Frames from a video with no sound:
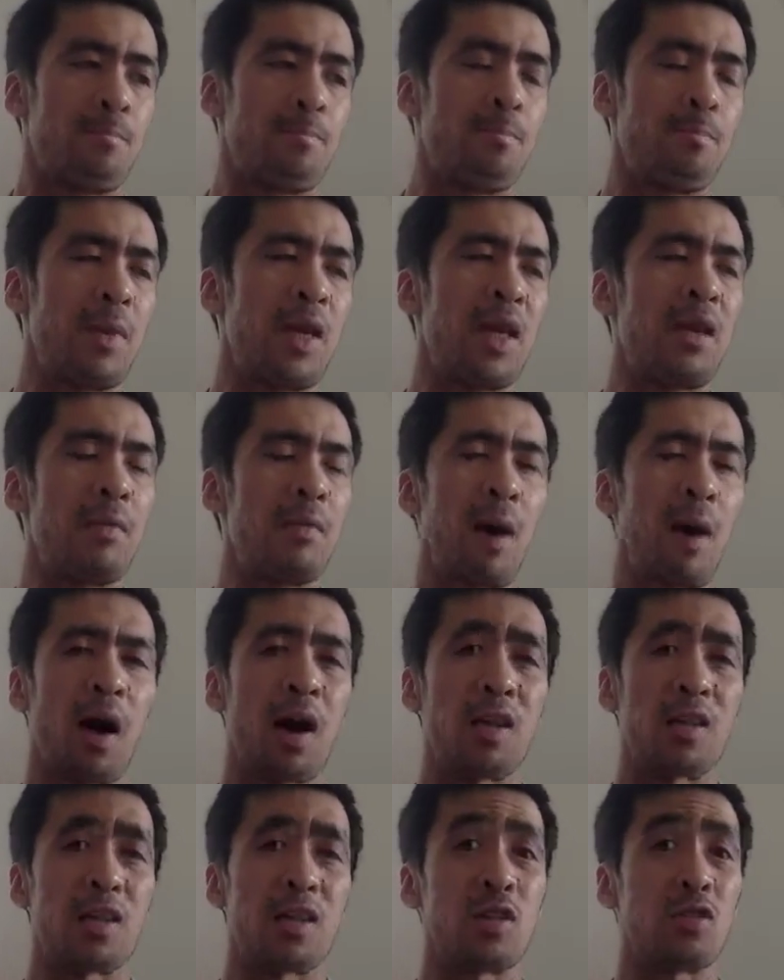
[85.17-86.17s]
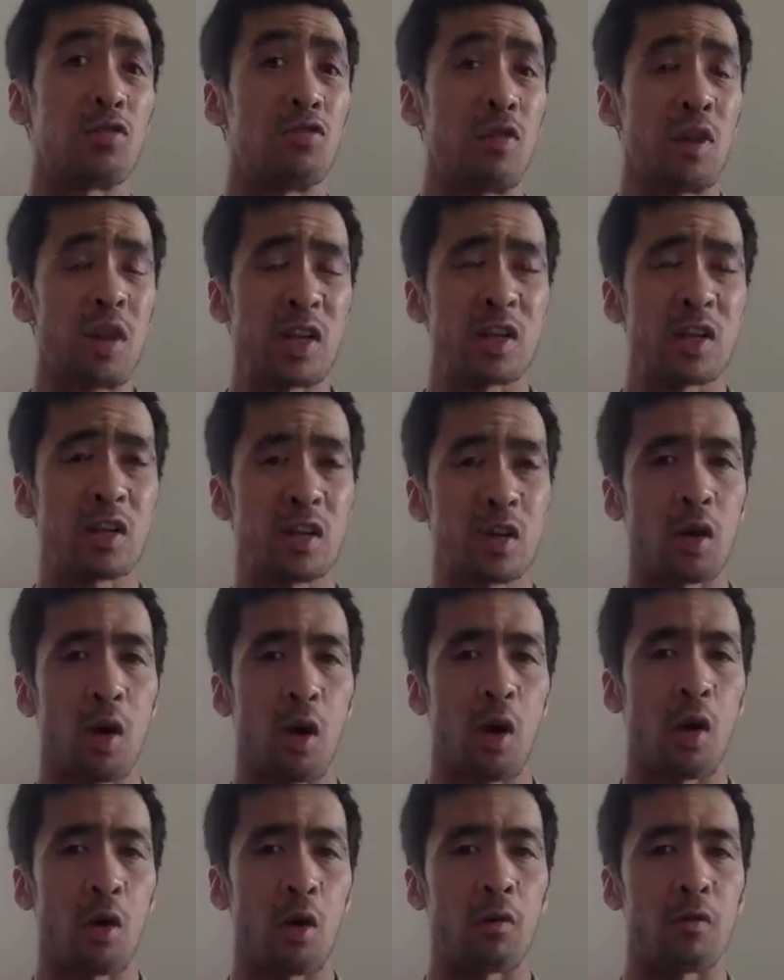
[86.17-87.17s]
minimize the risk
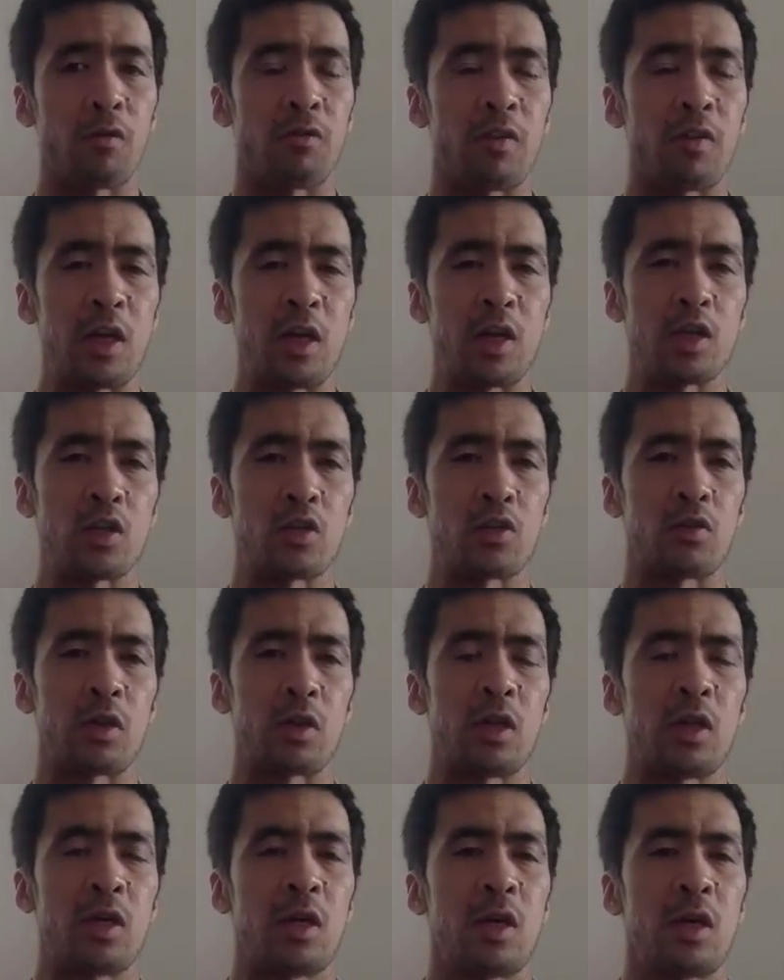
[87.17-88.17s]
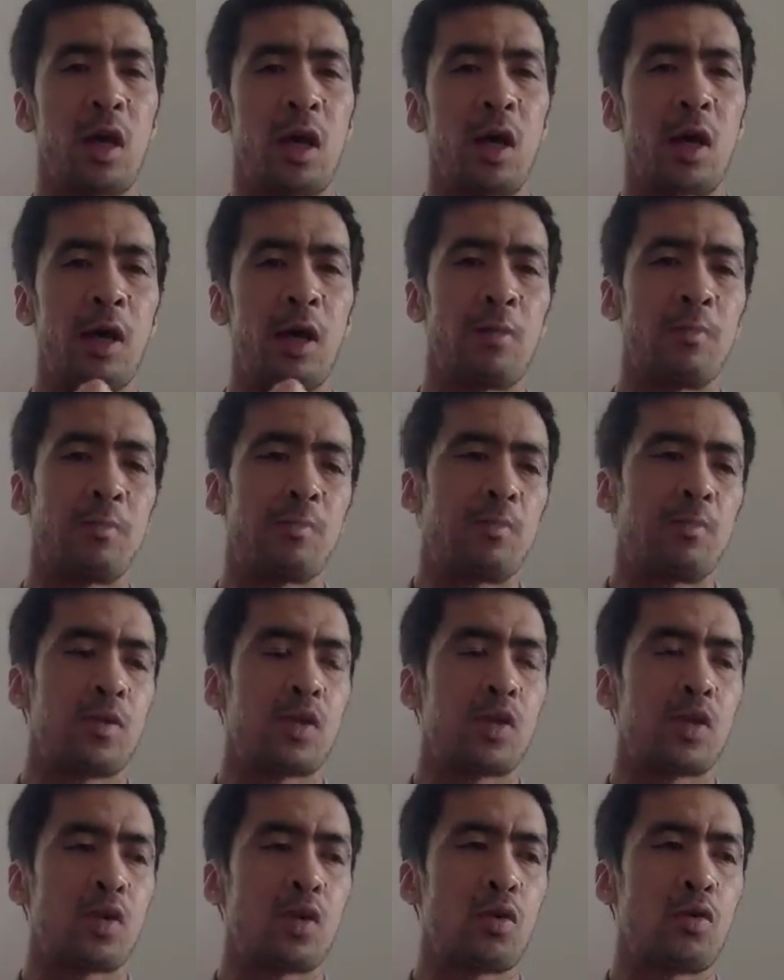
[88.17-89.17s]
of injury.
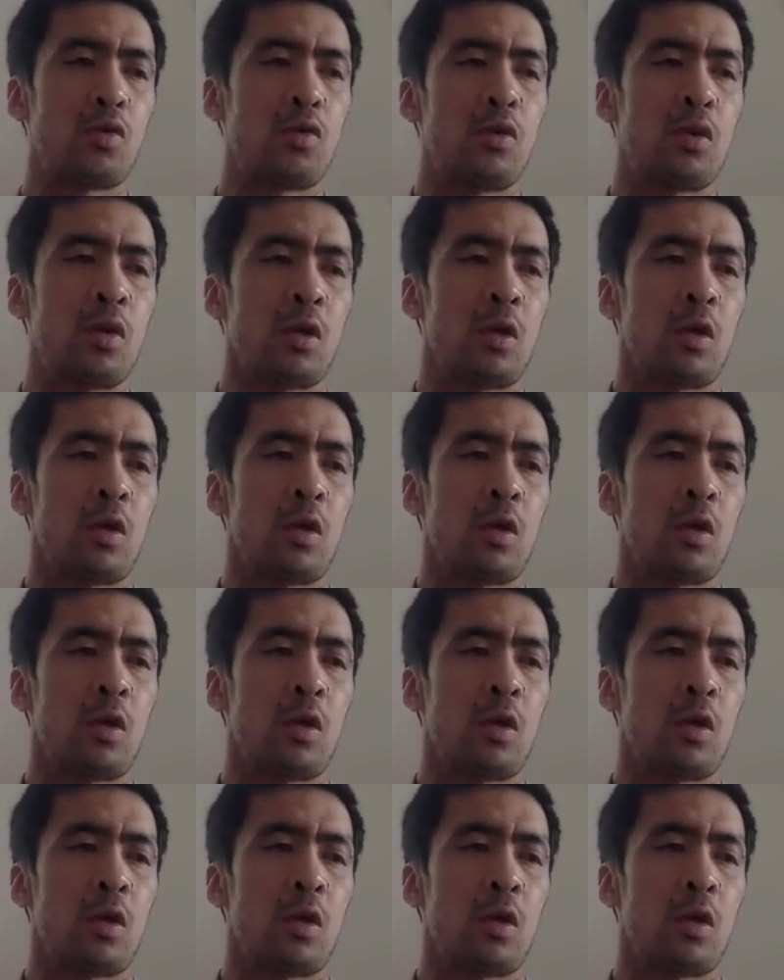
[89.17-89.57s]
So